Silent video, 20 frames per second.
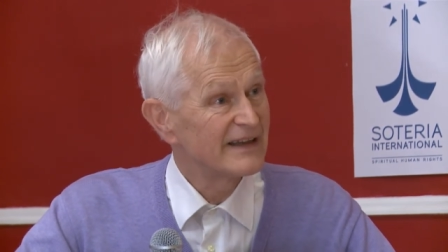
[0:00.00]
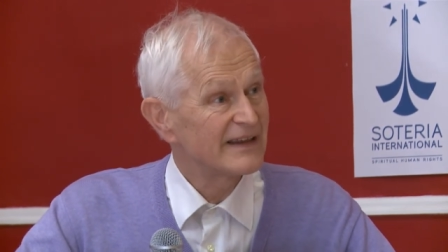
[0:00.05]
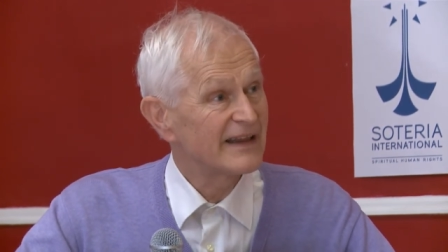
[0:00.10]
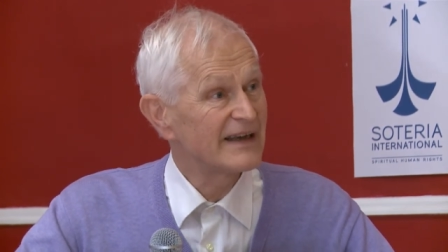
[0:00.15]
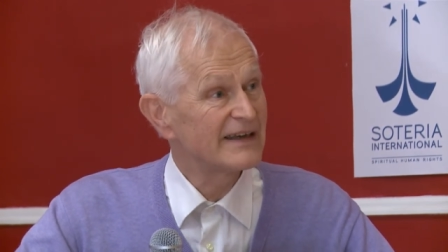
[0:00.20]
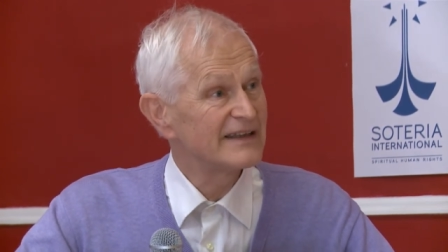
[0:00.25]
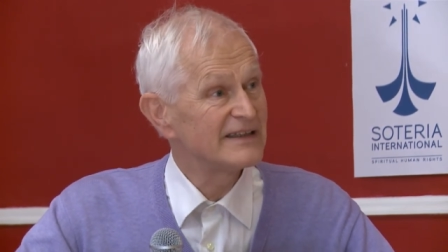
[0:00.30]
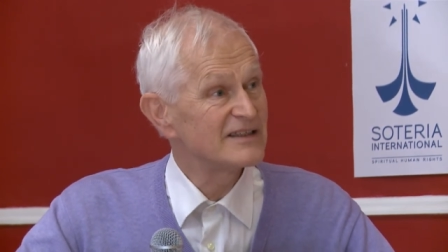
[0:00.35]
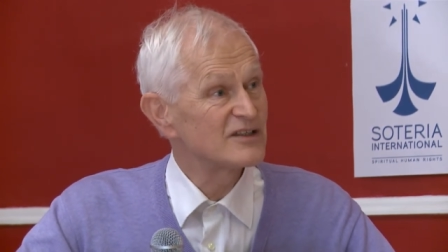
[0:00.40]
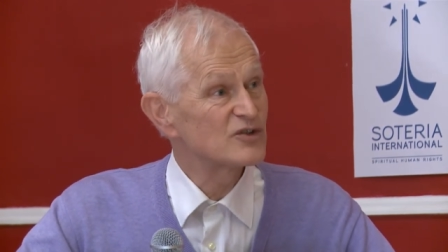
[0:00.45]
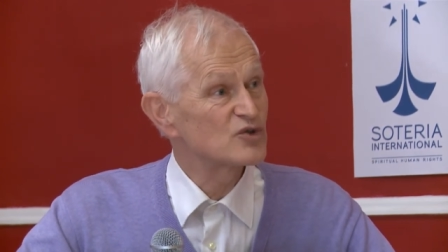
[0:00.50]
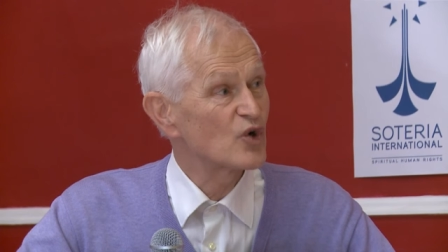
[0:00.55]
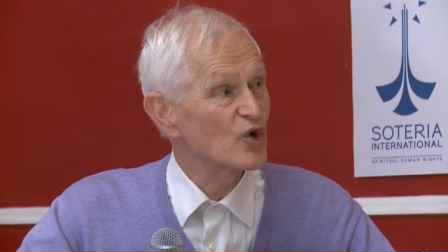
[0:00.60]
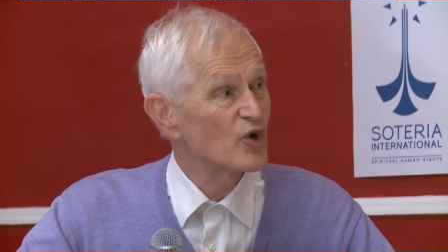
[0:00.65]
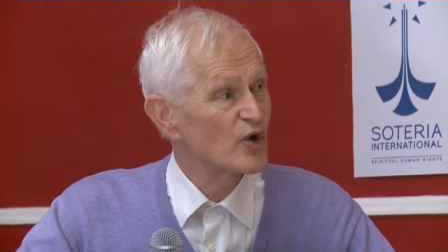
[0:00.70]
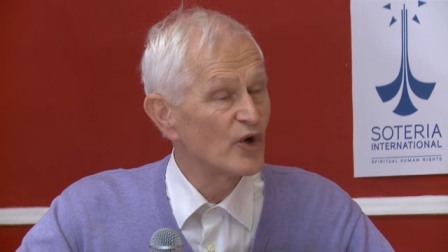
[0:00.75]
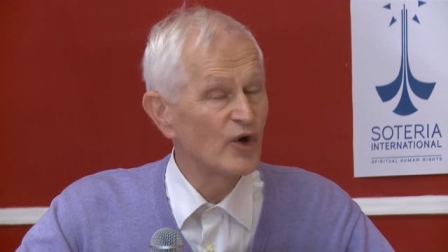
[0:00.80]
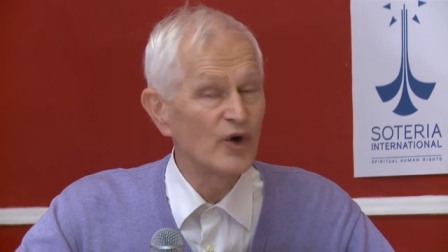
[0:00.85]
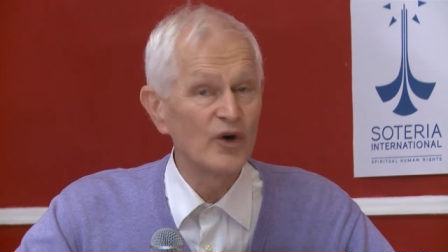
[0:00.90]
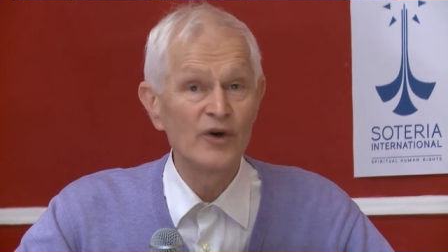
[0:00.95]
That is to
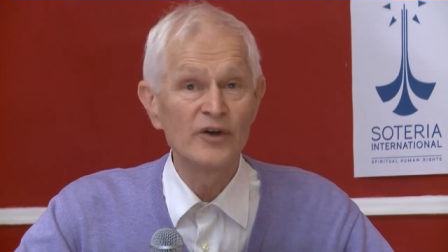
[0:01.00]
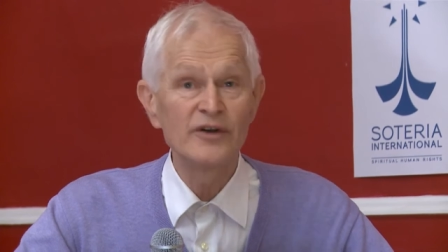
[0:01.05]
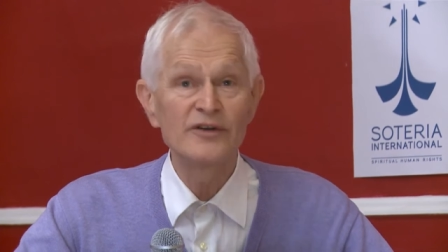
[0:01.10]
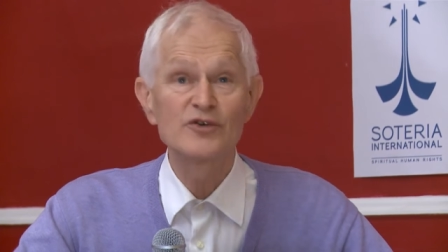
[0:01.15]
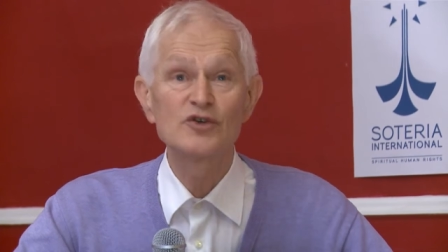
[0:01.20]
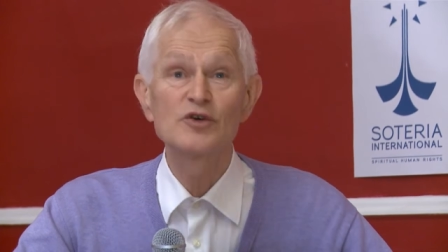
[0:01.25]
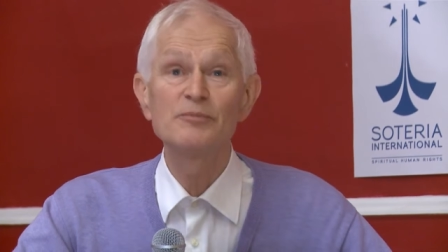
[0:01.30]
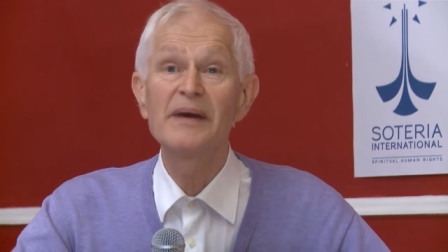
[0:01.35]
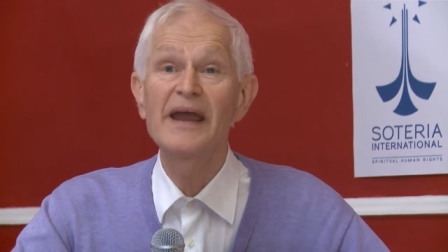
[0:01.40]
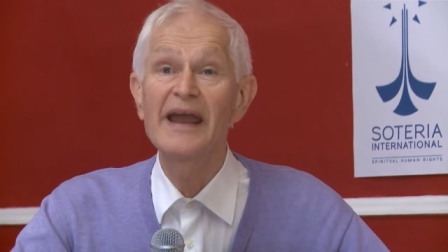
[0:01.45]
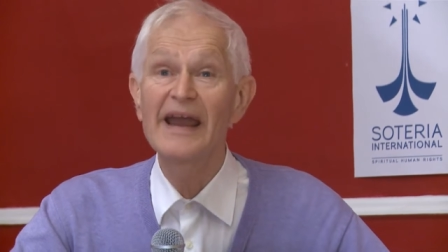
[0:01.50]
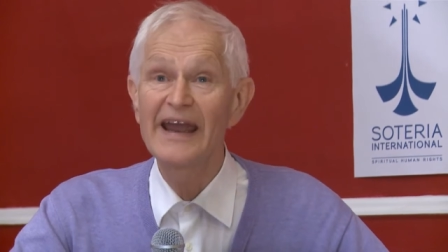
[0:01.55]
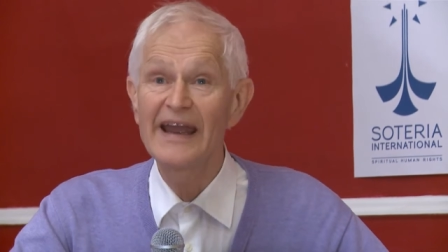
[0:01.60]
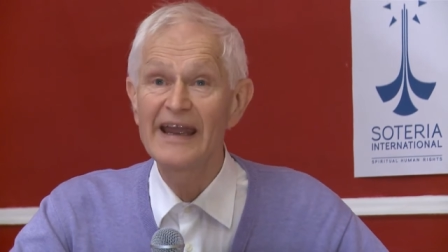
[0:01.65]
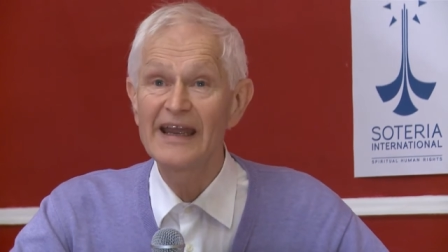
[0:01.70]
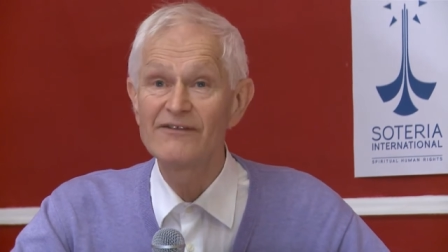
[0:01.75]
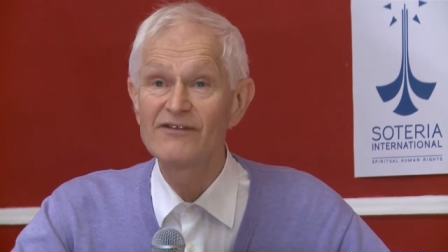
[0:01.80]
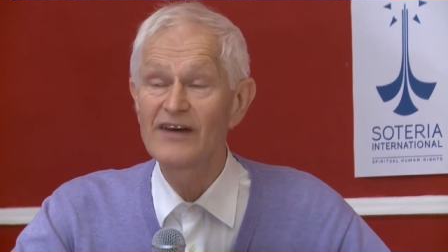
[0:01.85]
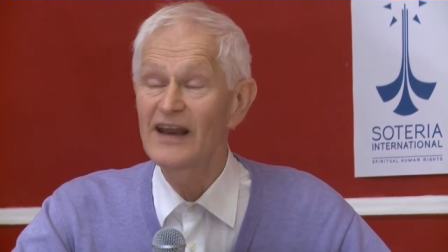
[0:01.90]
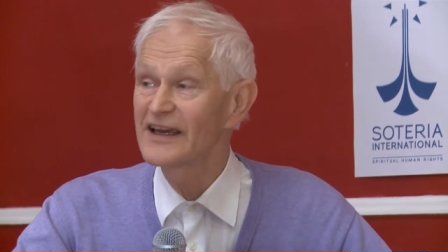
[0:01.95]
learn to
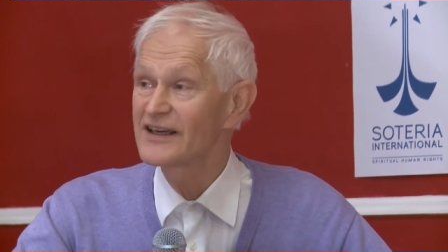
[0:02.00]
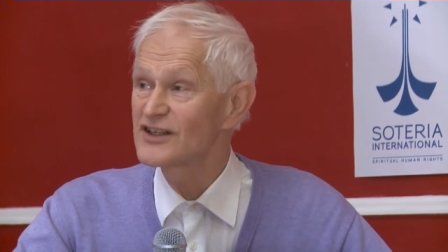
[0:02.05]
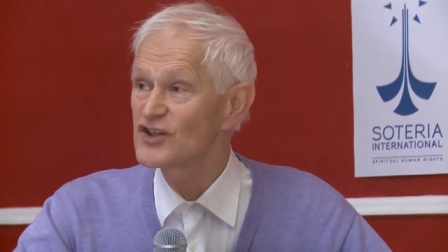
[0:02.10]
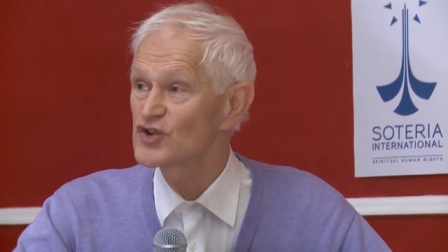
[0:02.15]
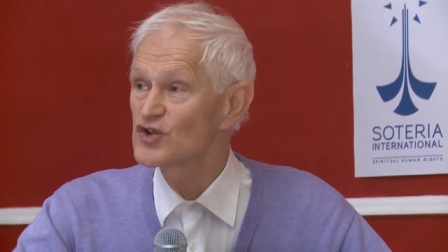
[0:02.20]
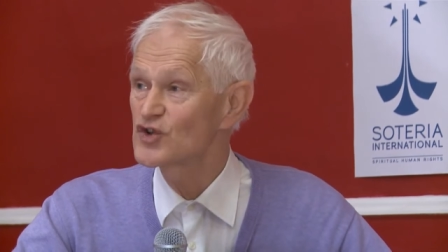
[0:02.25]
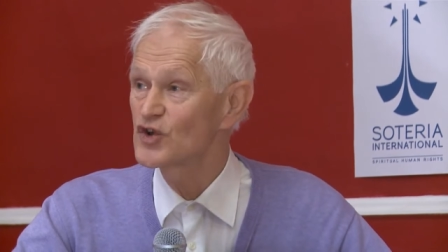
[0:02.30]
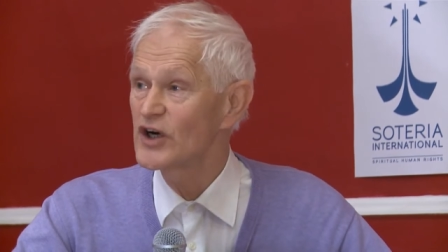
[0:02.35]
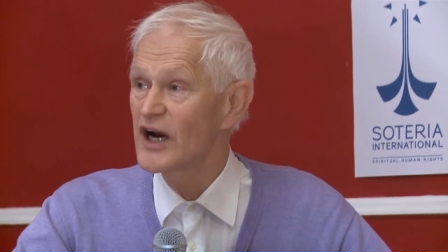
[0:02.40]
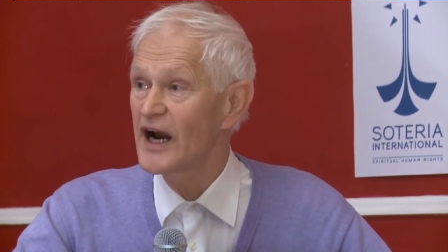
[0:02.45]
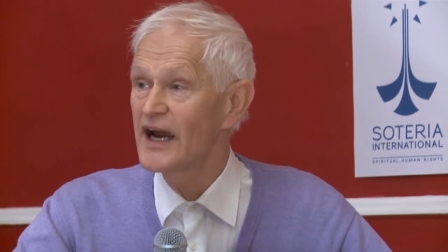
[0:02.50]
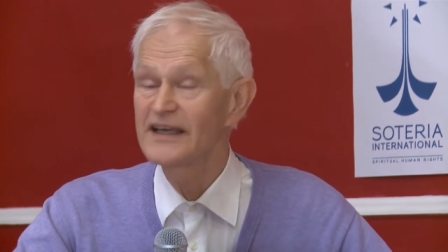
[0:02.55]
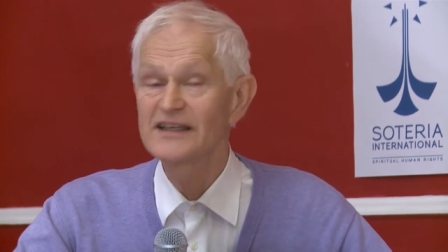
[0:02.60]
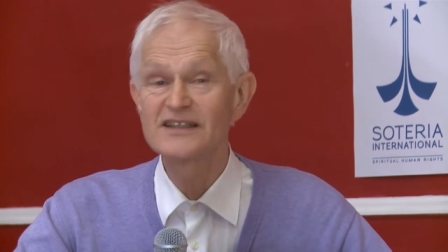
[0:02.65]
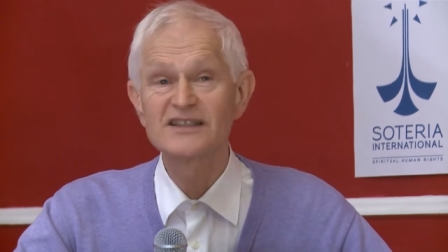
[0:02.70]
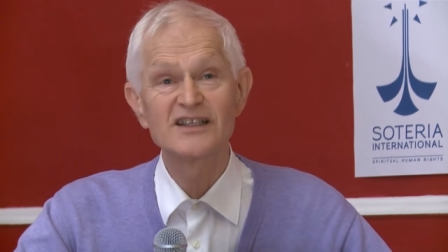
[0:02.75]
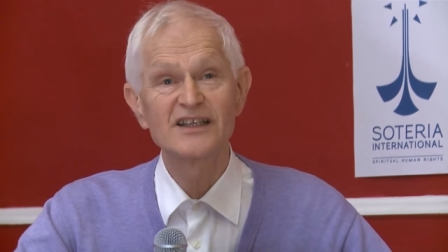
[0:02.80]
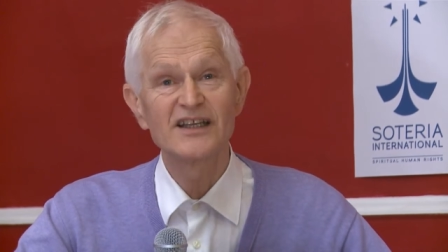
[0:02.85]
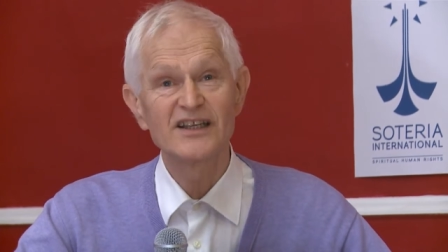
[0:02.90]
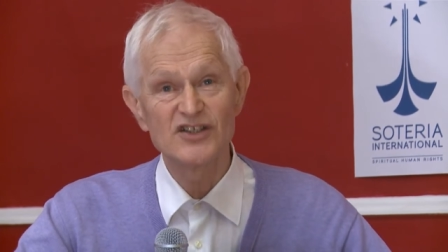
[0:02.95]
behave like
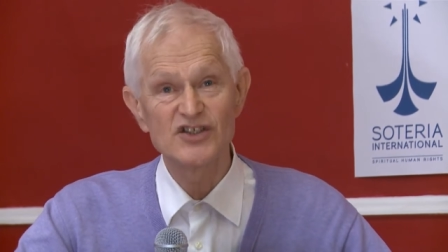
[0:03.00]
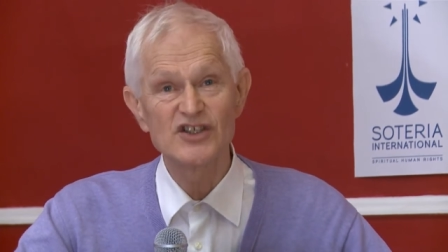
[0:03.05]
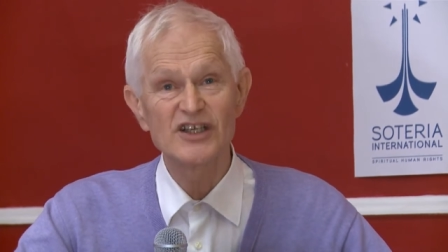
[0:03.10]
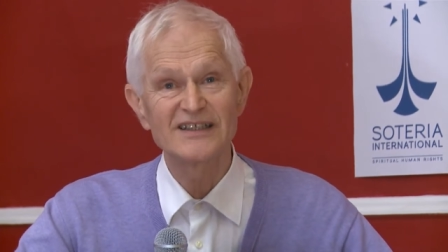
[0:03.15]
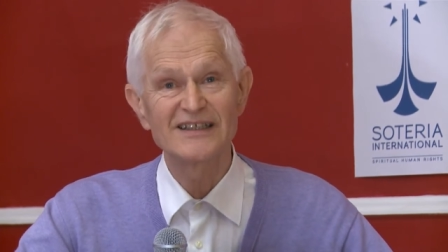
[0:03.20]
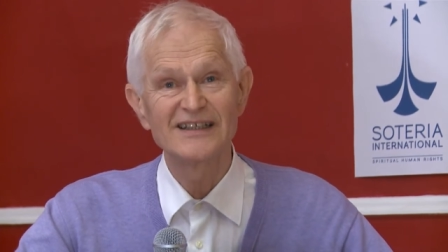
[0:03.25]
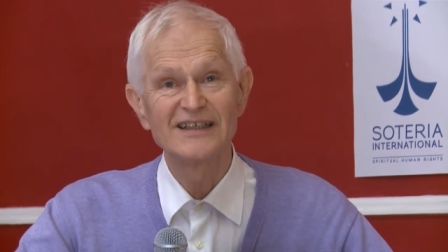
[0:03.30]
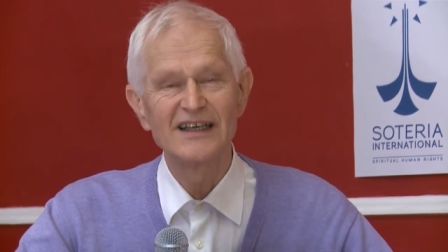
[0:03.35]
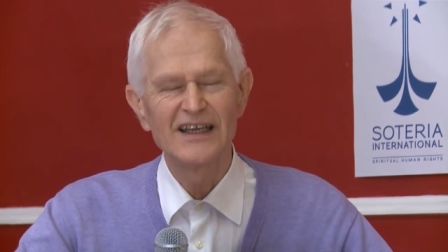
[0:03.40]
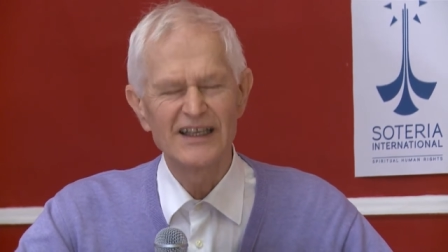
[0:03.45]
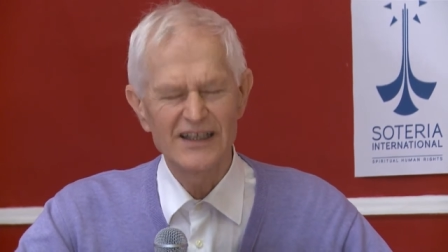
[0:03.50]
Christ did